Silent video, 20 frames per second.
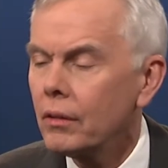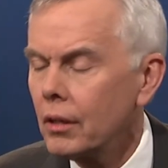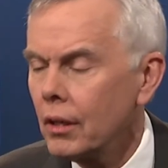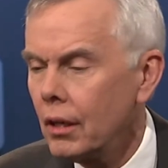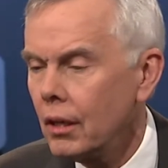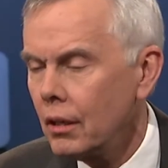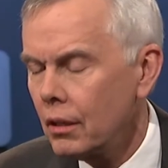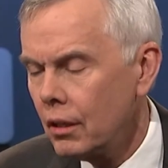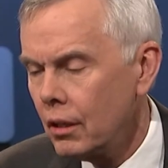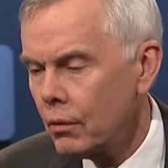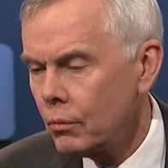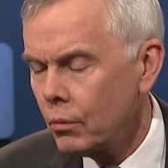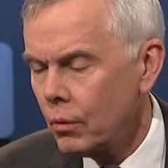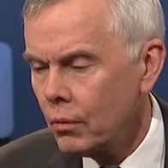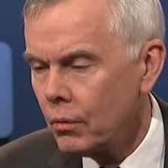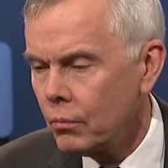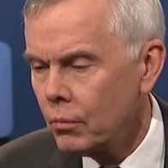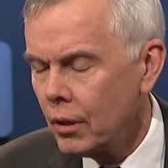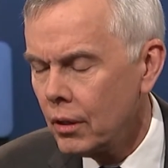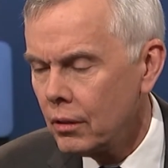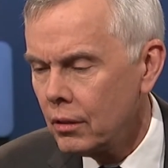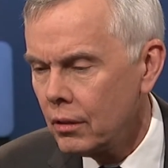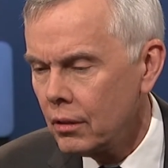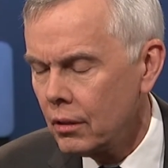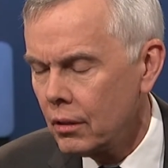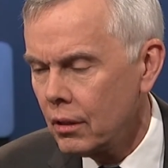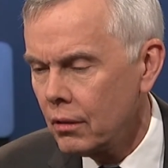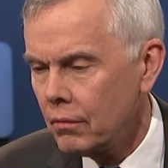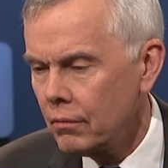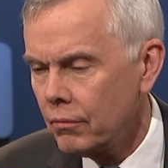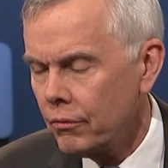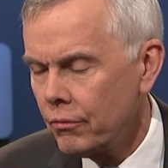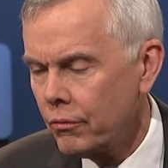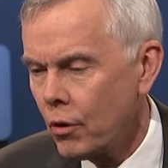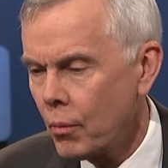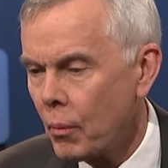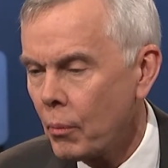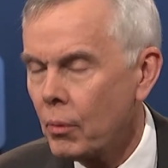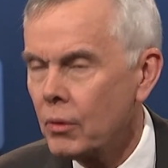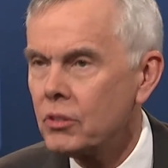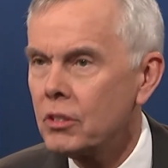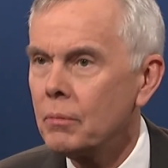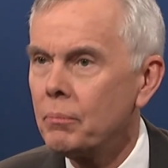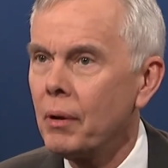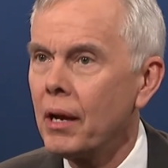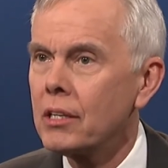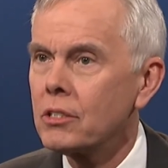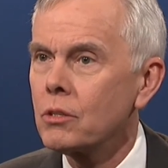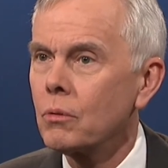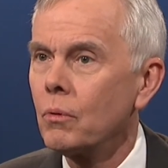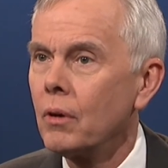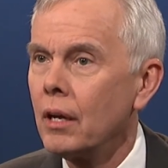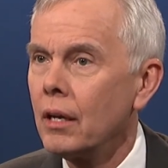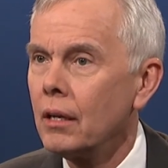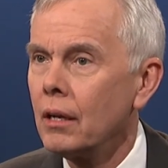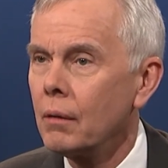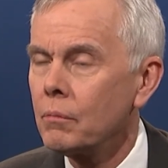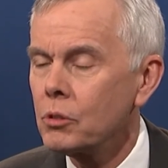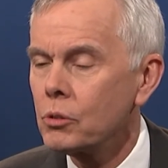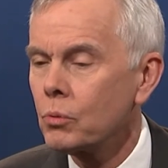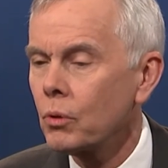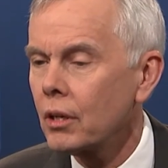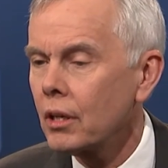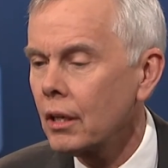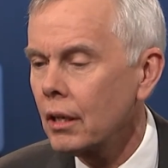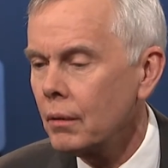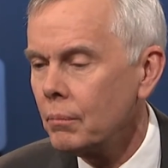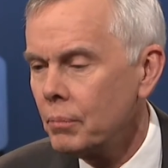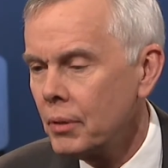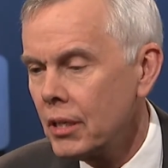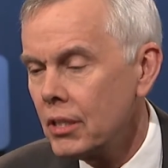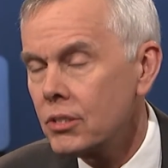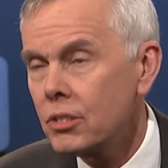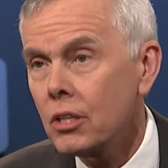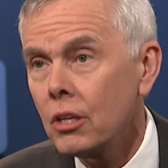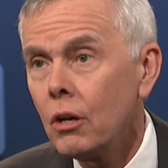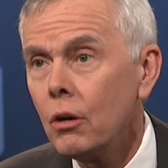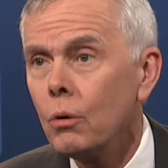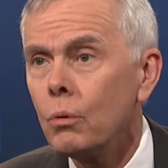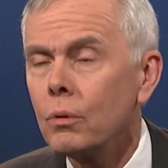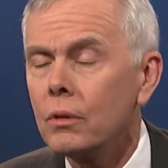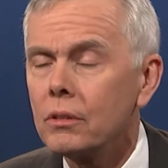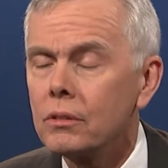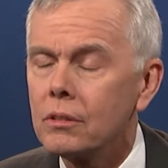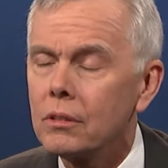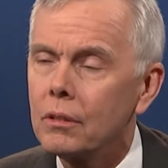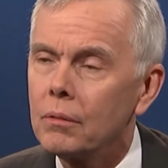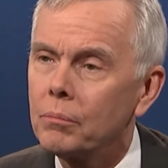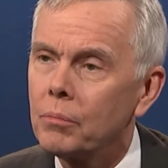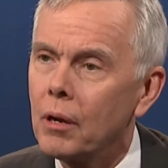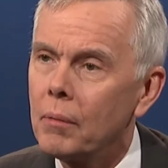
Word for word: you know, when the former president passed away, I was working in PCO as the